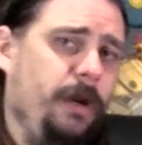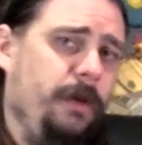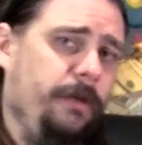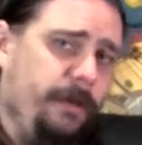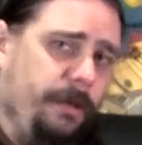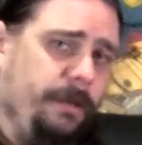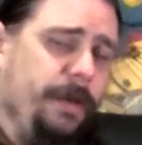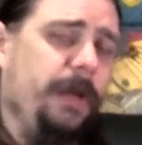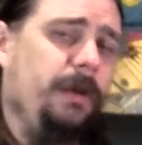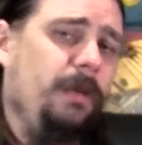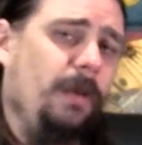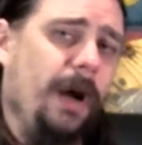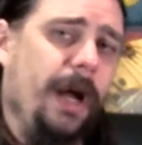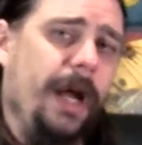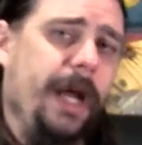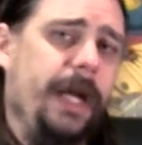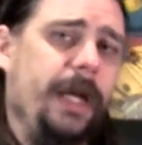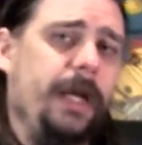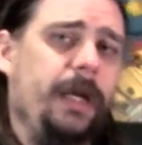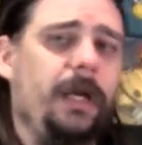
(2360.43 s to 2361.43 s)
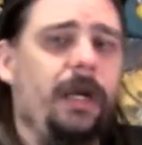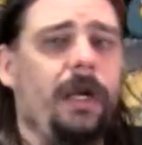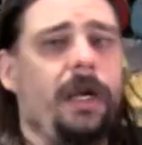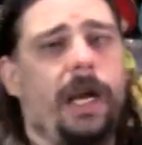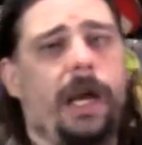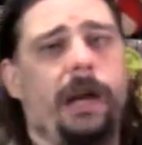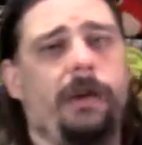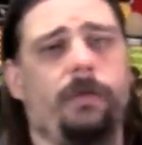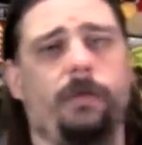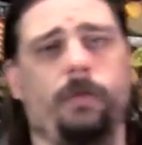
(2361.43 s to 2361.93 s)
for Midway
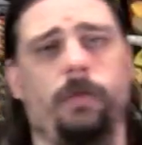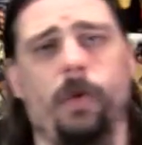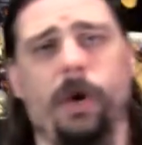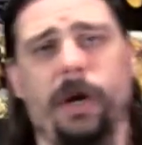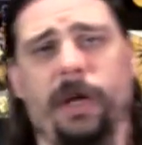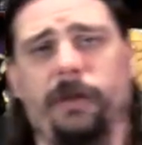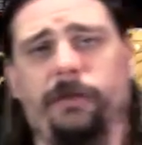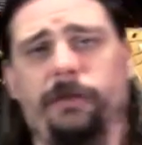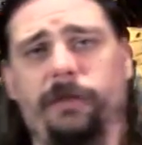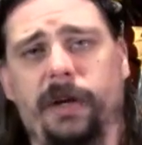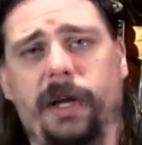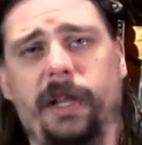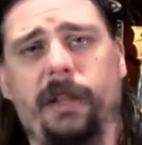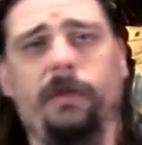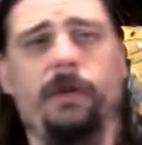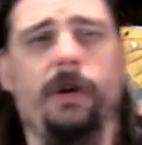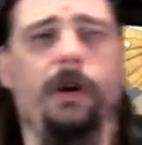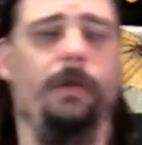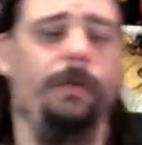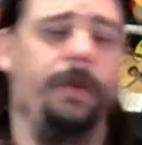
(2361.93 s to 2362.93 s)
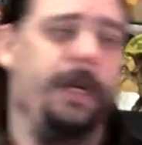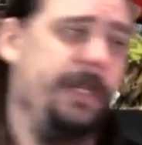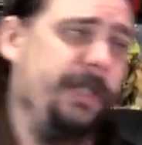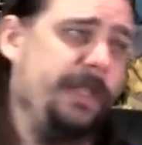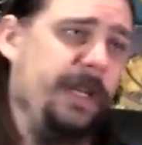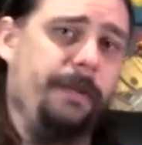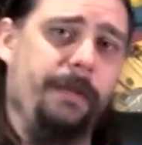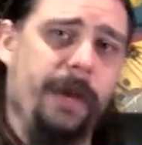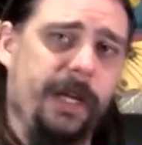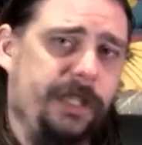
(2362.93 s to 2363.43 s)
and working for NetherRealm. Is
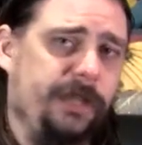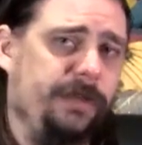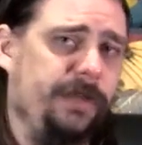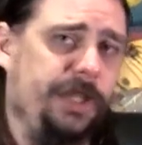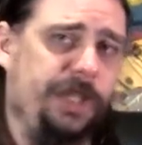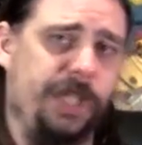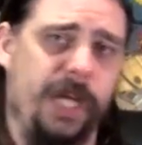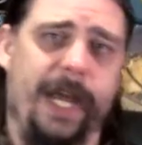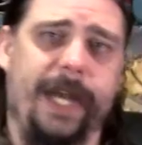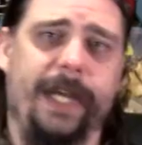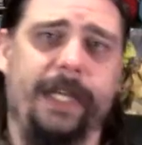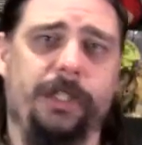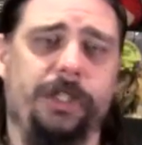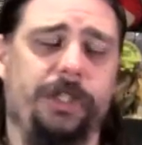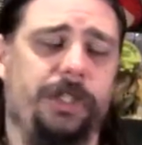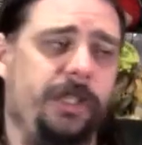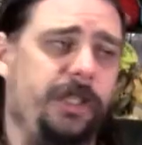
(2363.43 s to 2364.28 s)
there much of a change?